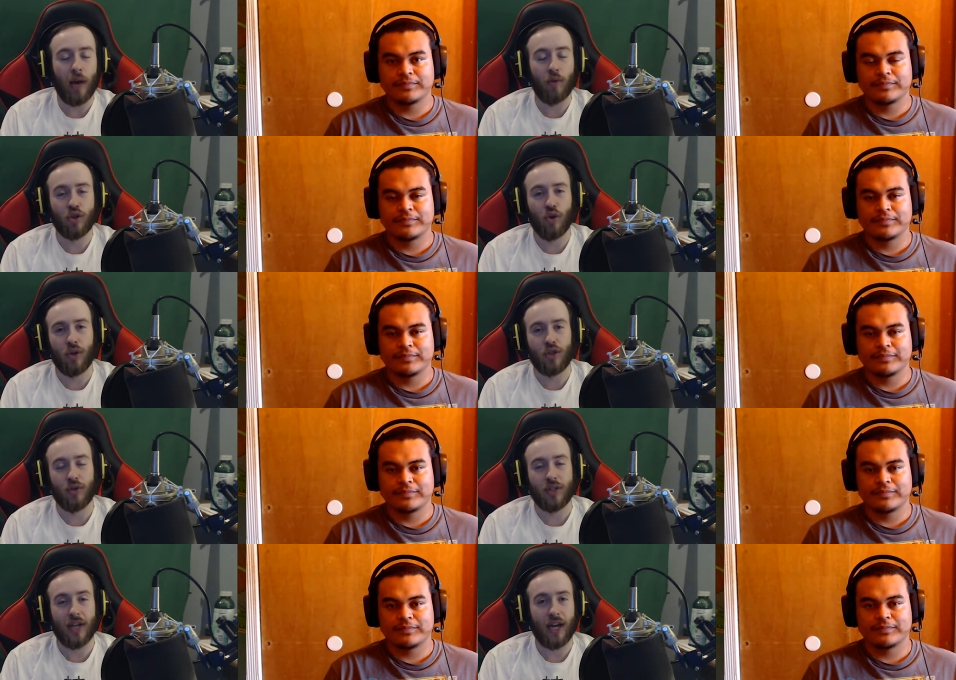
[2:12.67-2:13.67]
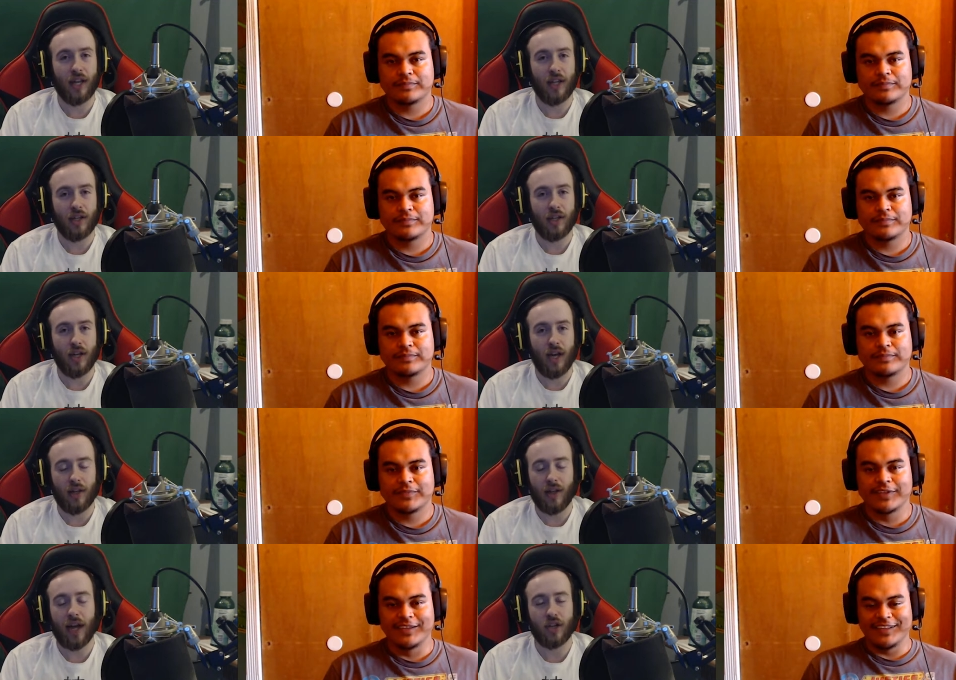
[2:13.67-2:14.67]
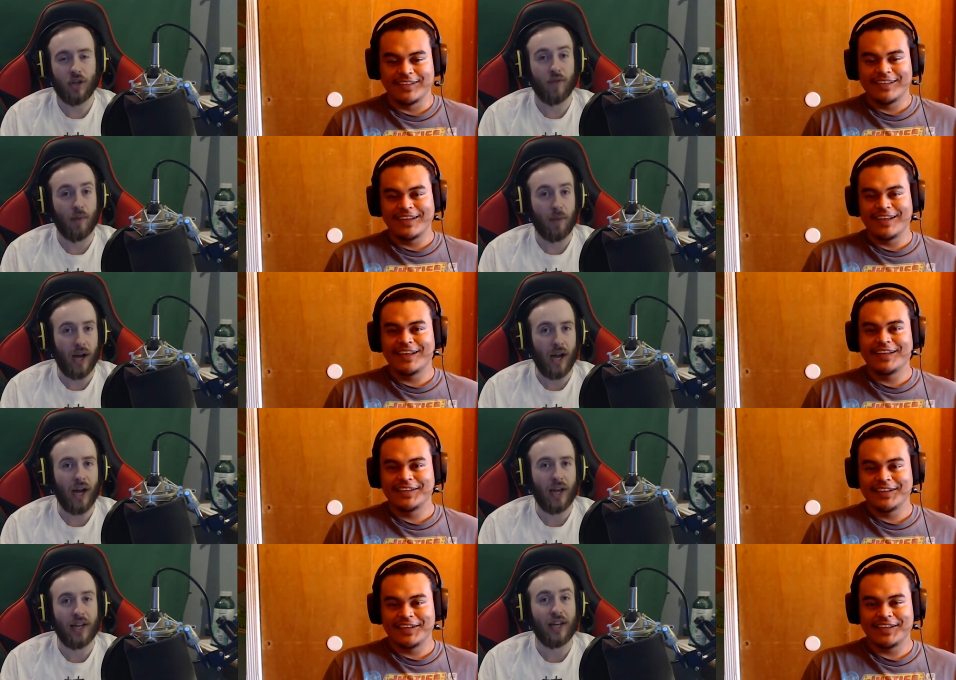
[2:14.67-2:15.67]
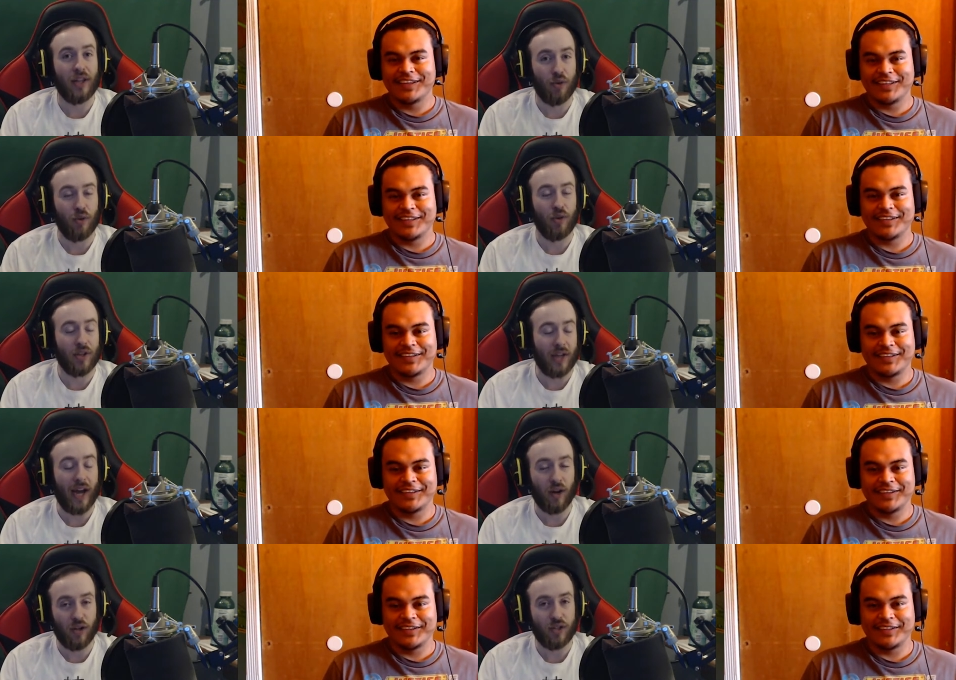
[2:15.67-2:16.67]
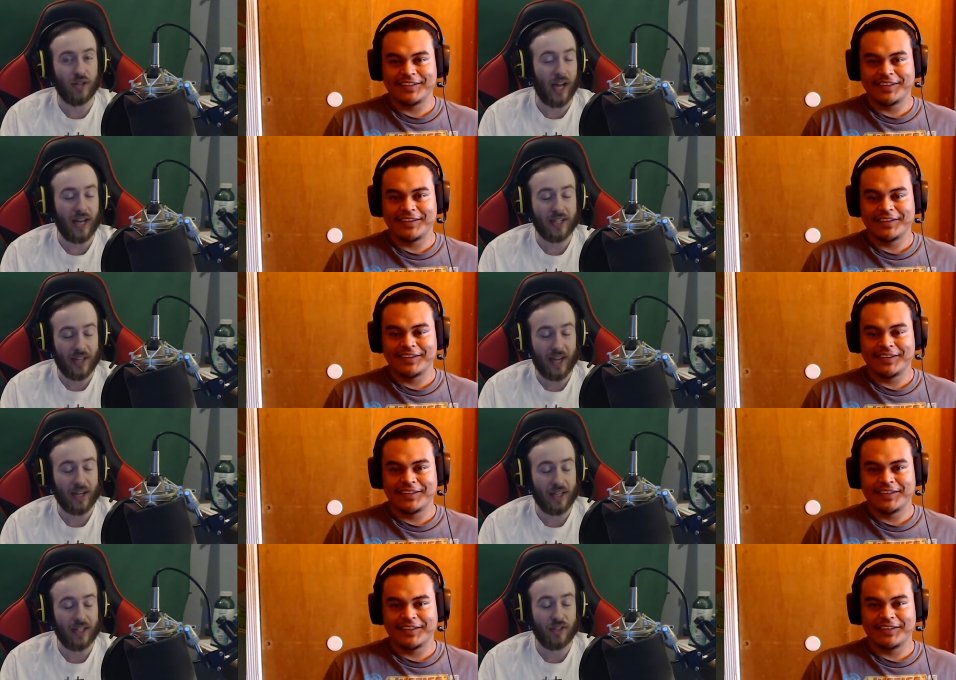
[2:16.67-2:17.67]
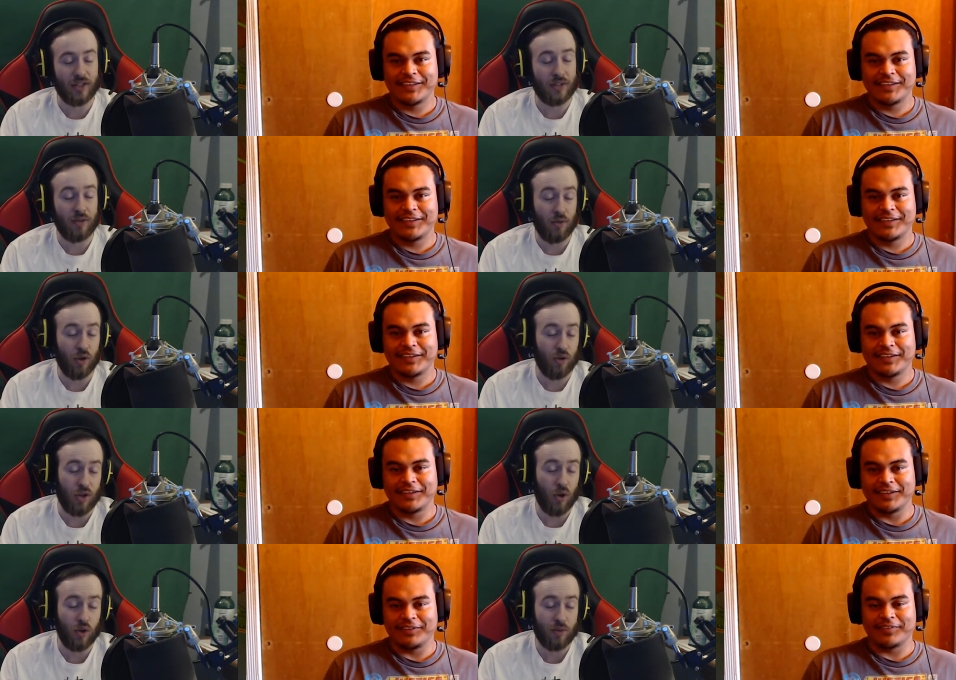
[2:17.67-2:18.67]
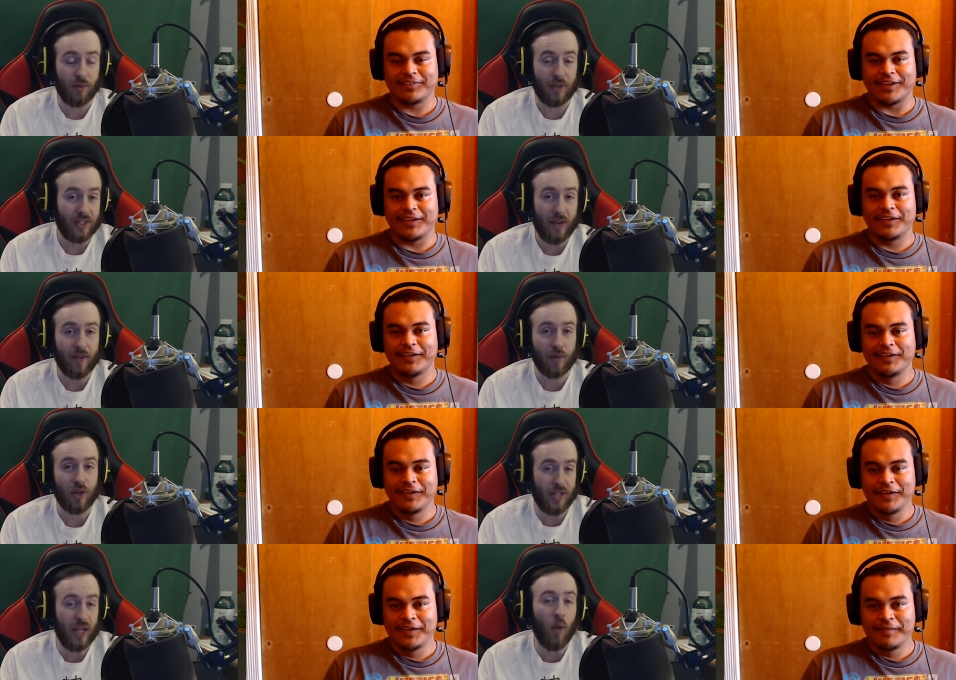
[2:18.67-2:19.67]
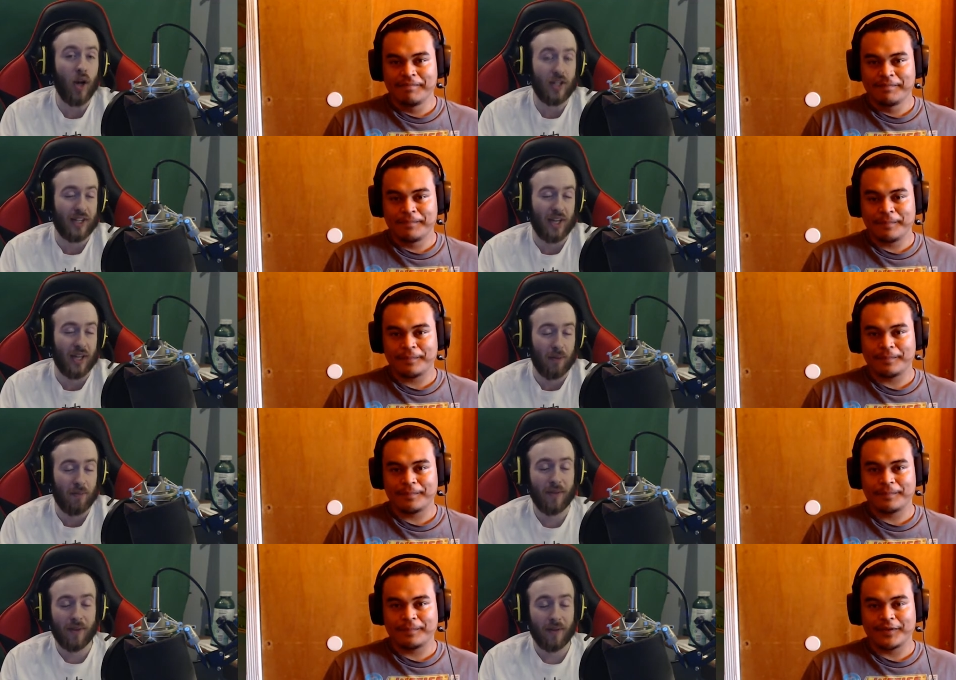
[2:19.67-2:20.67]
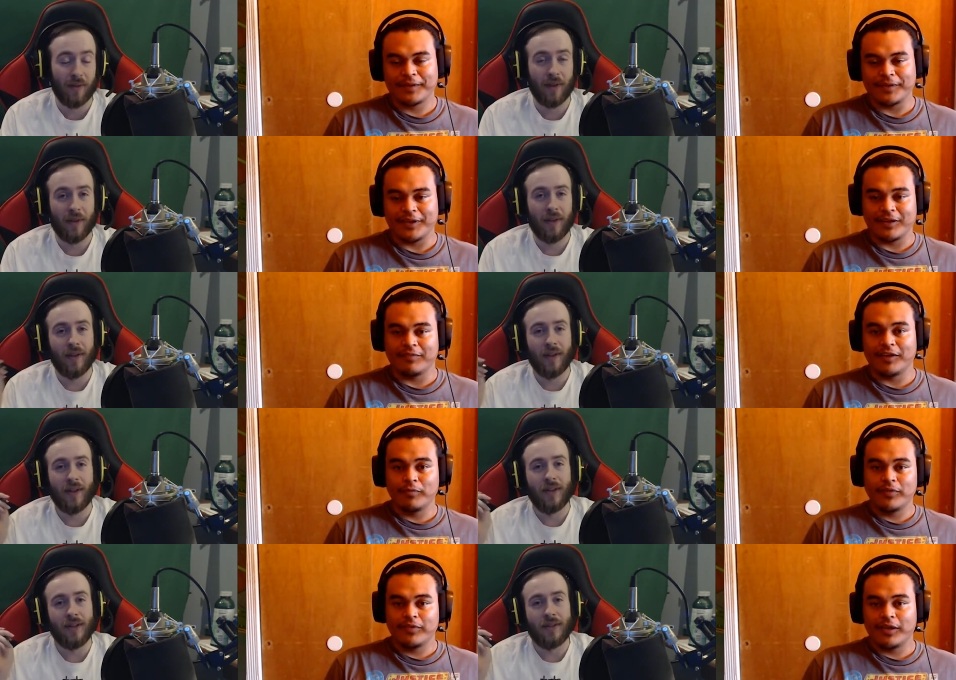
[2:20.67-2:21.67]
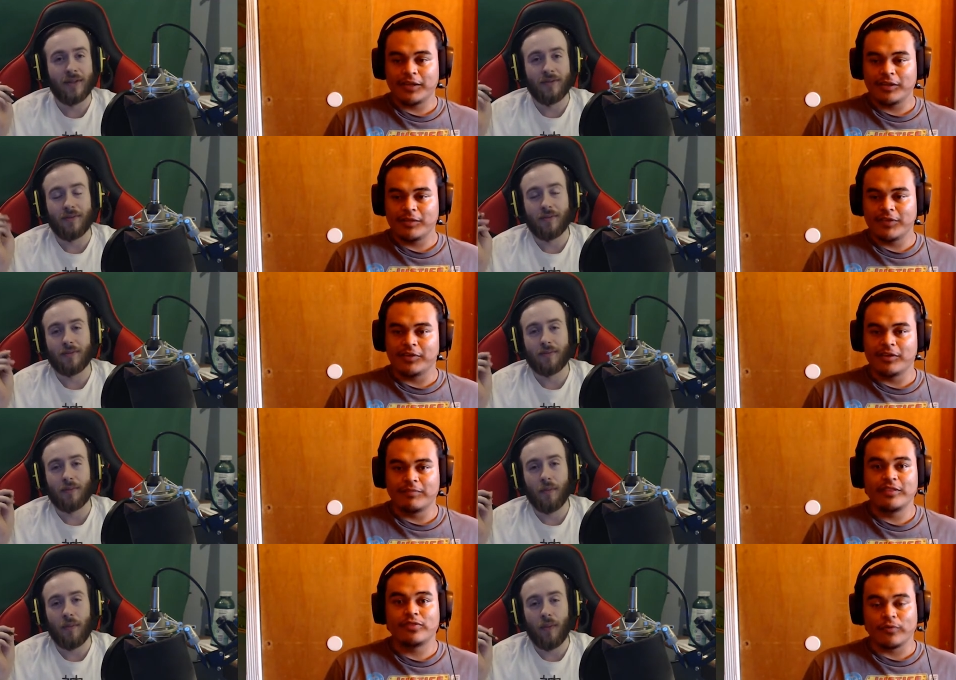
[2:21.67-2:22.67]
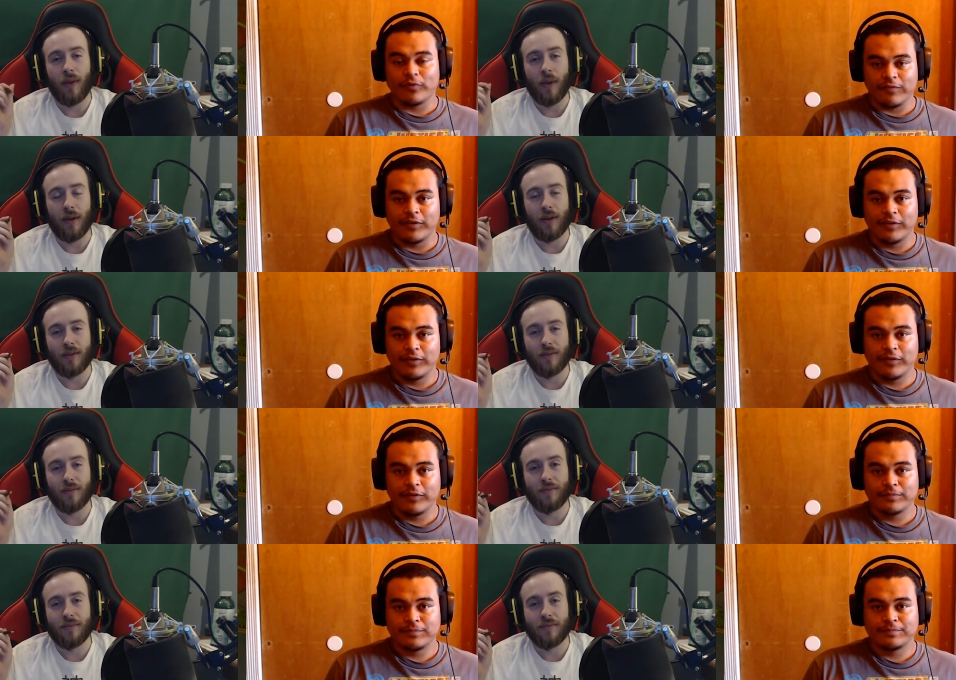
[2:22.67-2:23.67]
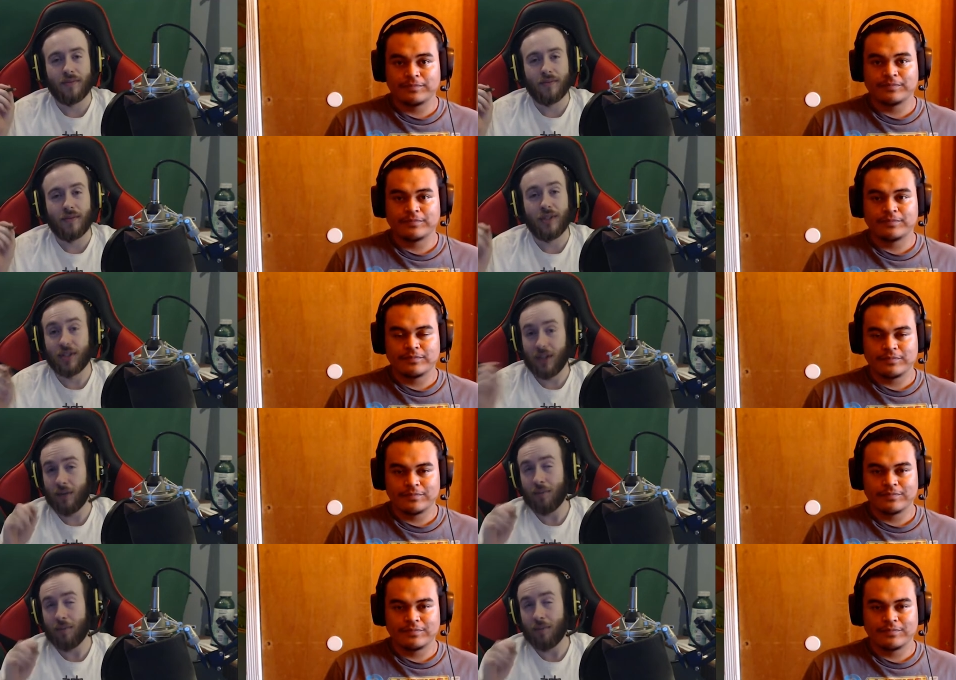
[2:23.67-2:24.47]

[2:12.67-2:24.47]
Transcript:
Speaker 1: going to attack Ashkin from behind, and he threw the dagger into the guy's neck and ultimately
Speaker 2: saved like, him because he wants to kill him. If anyone's gonna kill him, it's gonna be Thorfinn.
Speaker 1: Gonna be